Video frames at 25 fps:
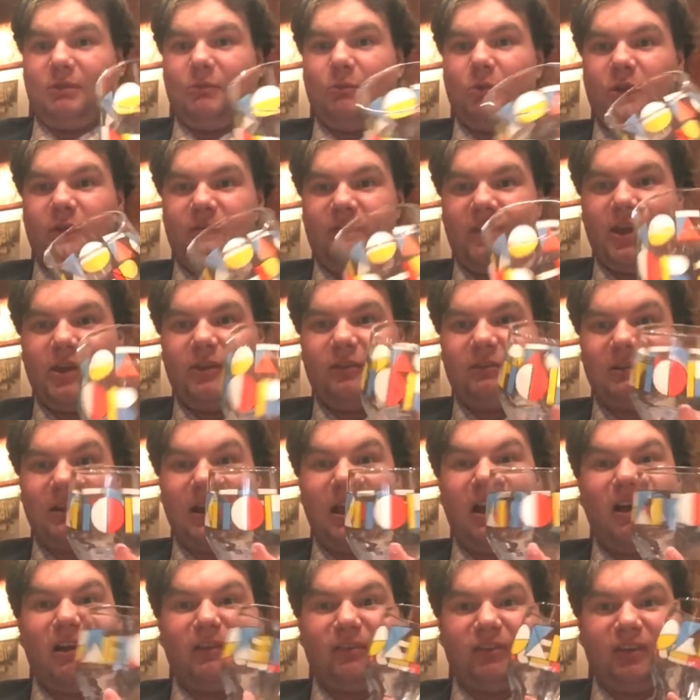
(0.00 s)
one of those
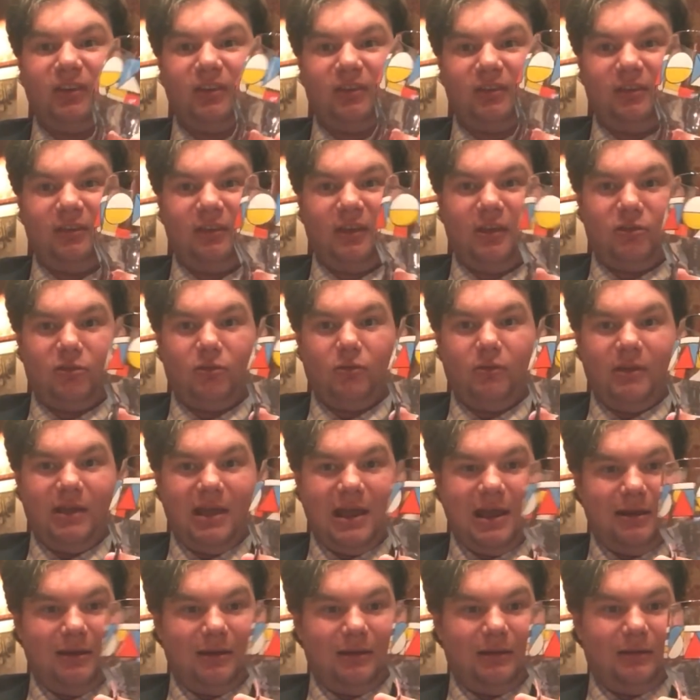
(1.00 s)
glasses because I thought
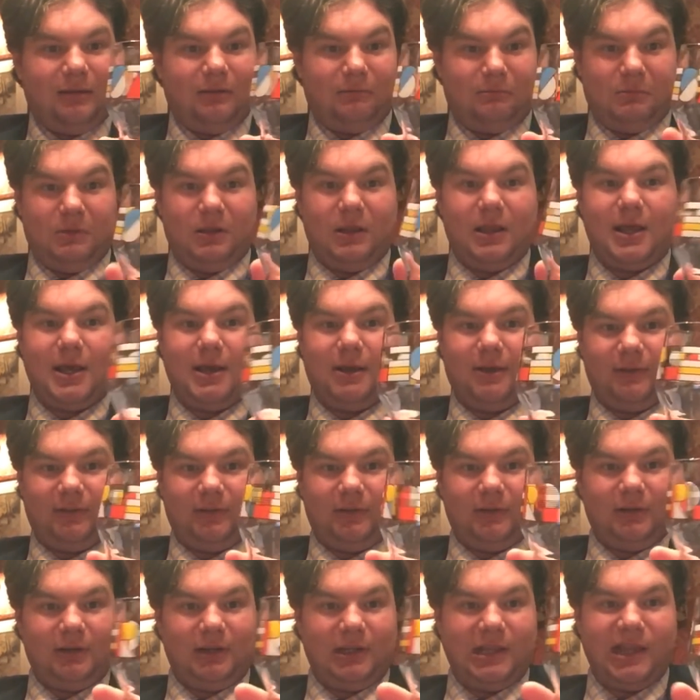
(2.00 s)
that
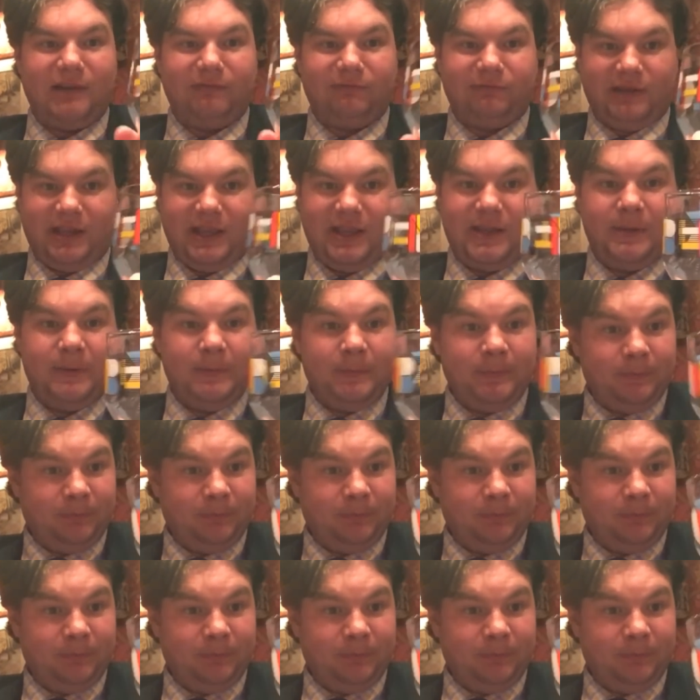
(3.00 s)
glass looked lovely.